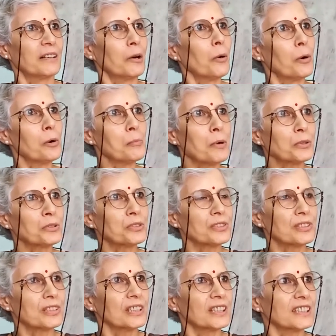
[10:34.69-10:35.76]

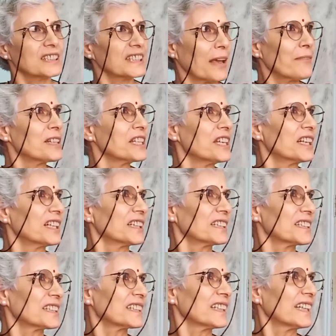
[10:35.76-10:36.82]
almost 7
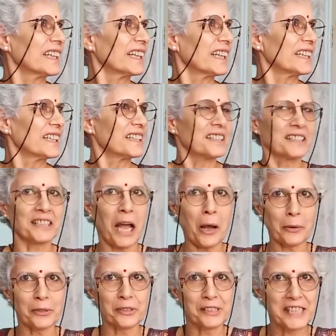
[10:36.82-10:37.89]
years in
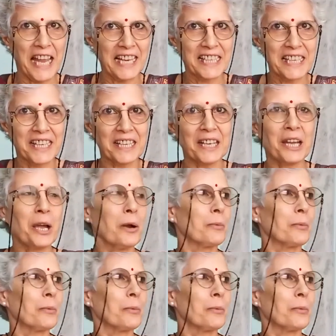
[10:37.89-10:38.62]
South Delhi,